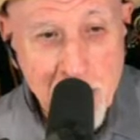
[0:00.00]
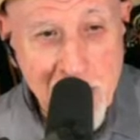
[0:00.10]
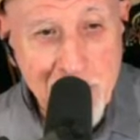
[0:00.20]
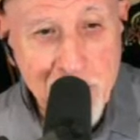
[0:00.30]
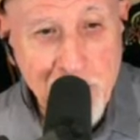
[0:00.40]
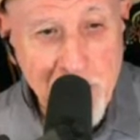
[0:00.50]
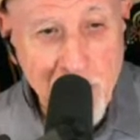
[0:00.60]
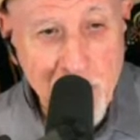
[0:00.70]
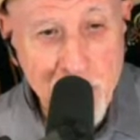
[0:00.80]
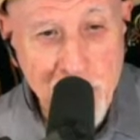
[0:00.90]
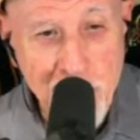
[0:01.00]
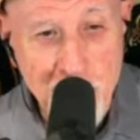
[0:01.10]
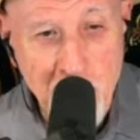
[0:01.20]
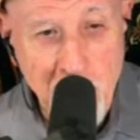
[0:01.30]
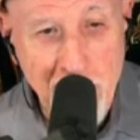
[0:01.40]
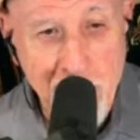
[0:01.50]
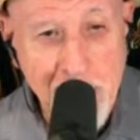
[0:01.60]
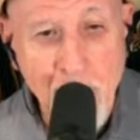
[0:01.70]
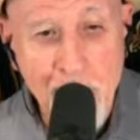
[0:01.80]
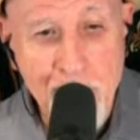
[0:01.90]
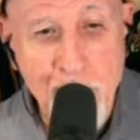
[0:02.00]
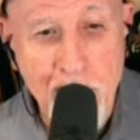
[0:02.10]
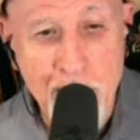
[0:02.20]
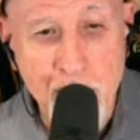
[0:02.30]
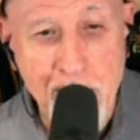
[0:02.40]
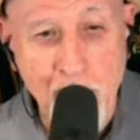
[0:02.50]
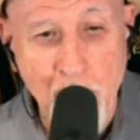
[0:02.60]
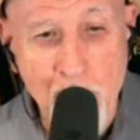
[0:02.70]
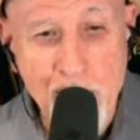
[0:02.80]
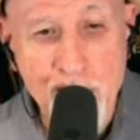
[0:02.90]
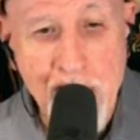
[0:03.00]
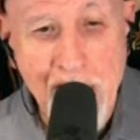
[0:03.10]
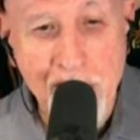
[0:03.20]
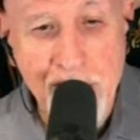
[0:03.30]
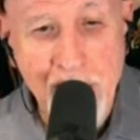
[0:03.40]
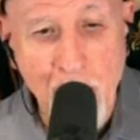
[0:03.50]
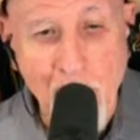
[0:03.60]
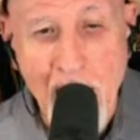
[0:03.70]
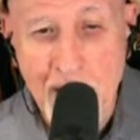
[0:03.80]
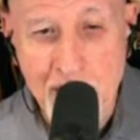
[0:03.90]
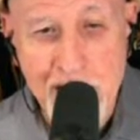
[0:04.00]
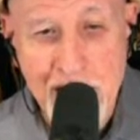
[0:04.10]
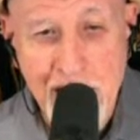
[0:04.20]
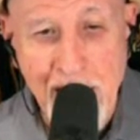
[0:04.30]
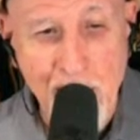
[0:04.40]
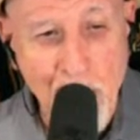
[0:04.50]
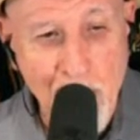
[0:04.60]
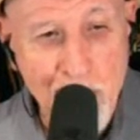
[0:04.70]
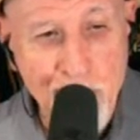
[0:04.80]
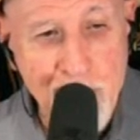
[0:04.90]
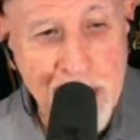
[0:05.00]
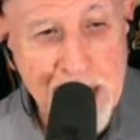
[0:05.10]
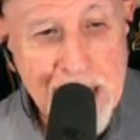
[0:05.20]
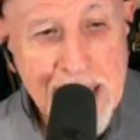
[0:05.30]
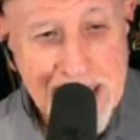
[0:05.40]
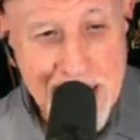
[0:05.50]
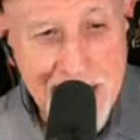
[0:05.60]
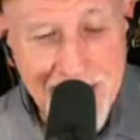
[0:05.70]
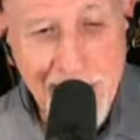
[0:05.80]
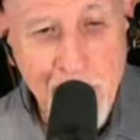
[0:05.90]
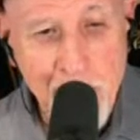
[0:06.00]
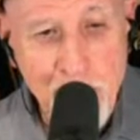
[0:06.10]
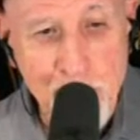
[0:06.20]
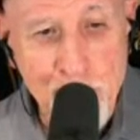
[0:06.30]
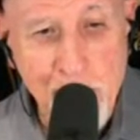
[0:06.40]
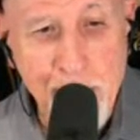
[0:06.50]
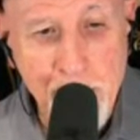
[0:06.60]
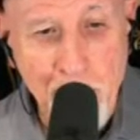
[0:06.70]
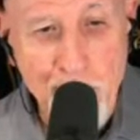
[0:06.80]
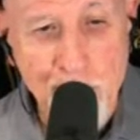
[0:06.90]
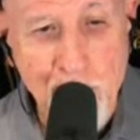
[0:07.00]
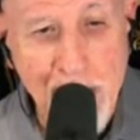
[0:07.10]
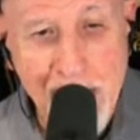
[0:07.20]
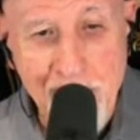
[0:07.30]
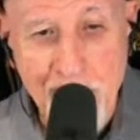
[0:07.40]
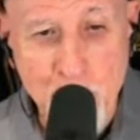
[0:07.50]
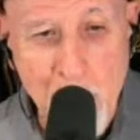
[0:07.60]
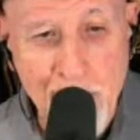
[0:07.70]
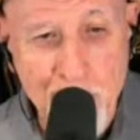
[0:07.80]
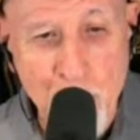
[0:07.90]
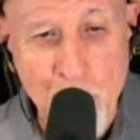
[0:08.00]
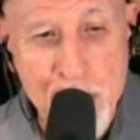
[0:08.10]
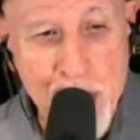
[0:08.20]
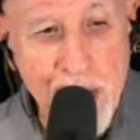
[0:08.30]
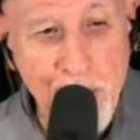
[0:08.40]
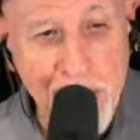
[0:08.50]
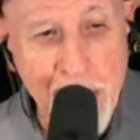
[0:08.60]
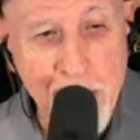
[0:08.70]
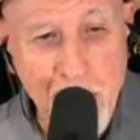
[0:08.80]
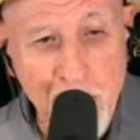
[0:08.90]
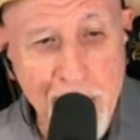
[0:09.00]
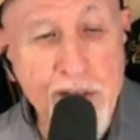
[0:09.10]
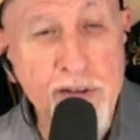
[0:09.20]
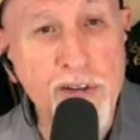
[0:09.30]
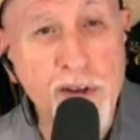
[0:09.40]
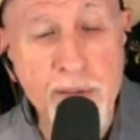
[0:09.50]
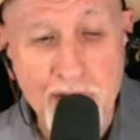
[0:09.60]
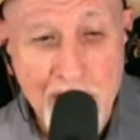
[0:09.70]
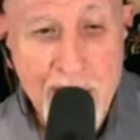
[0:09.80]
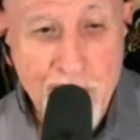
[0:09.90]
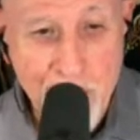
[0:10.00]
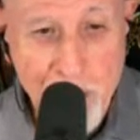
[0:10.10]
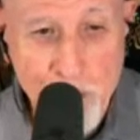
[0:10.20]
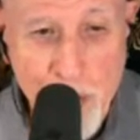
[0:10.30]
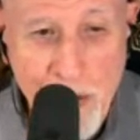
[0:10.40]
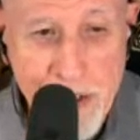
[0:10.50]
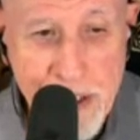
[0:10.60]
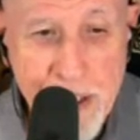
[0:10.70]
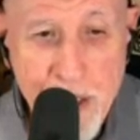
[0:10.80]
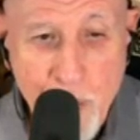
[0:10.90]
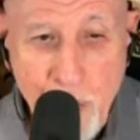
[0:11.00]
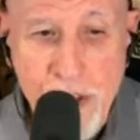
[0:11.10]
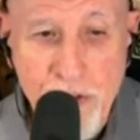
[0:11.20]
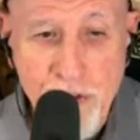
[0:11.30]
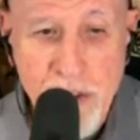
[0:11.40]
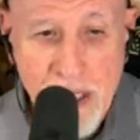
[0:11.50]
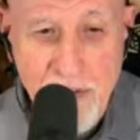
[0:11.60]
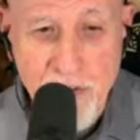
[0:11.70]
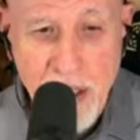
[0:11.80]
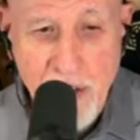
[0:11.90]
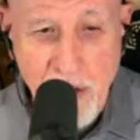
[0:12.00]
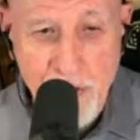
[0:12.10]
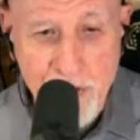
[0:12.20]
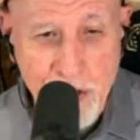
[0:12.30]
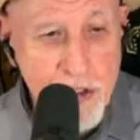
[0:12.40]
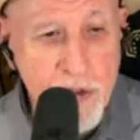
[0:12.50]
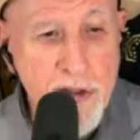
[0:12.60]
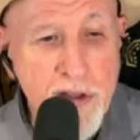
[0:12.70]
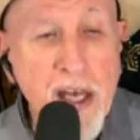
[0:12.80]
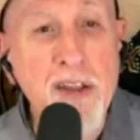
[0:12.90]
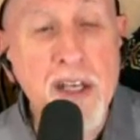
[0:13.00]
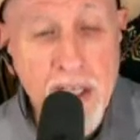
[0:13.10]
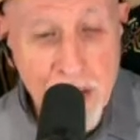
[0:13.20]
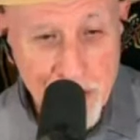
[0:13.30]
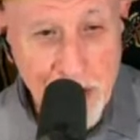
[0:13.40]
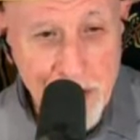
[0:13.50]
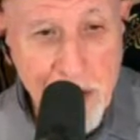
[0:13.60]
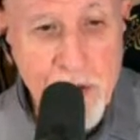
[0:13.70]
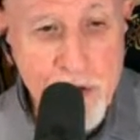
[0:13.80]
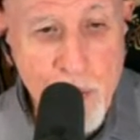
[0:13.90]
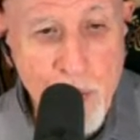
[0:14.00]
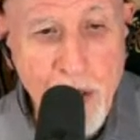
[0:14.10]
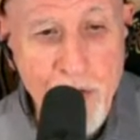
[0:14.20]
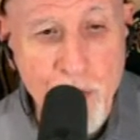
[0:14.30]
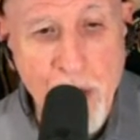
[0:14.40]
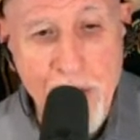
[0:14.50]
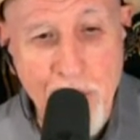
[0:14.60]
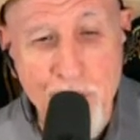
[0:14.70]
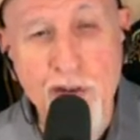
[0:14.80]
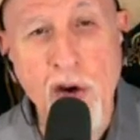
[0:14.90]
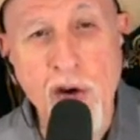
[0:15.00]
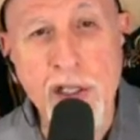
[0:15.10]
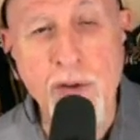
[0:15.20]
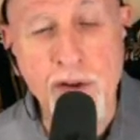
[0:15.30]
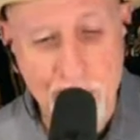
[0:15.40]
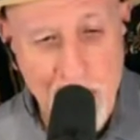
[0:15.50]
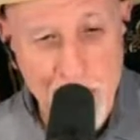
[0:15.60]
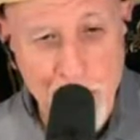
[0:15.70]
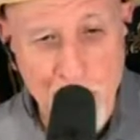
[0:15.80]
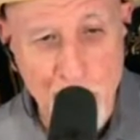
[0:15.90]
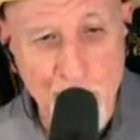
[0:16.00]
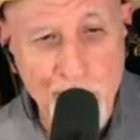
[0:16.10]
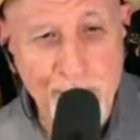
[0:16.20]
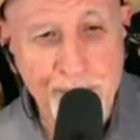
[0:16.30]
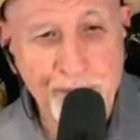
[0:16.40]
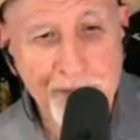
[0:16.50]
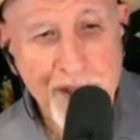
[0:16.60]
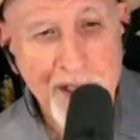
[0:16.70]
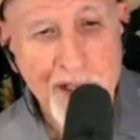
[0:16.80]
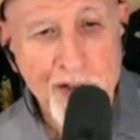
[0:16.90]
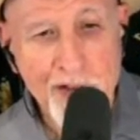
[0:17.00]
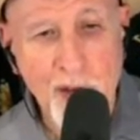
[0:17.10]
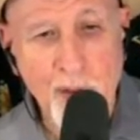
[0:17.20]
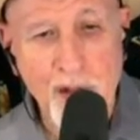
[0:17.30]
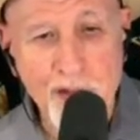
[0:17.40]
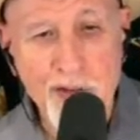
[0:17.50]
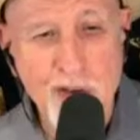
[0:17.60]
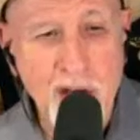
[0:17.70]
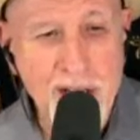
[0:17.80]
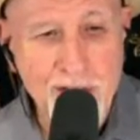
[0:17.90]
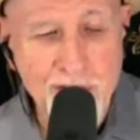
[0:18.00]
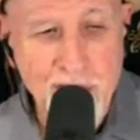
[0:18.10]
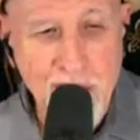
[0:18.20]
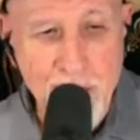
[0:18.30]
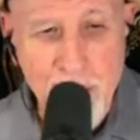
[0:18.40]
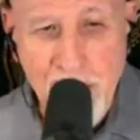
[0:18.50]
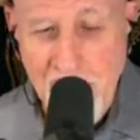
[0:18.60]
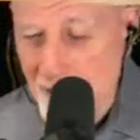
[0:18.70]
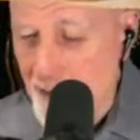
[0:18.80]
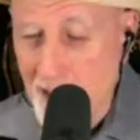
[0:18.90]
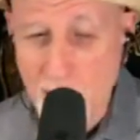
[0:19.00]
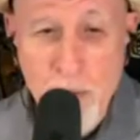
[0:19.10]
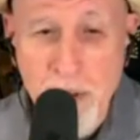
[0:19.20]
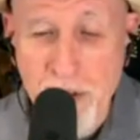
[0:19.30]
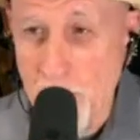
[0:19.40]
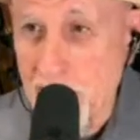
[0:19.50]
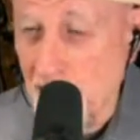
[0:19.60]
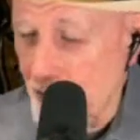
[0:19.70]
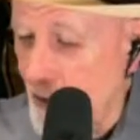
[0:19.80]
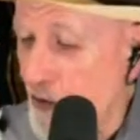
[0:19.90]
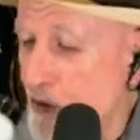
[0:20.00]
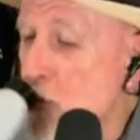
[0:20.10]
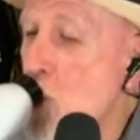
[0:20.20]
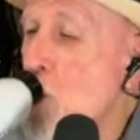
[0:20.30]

Previn's lyrics from this period are characterized by their originality or irony and honesty in dealing with her troubled personal life, as well as more generally about relationships, sexuality, religion, and psychology. Until her death, she continued to work as a writer of song lyrics and prose. So this song I just think is really lovely. I hope I do it justice.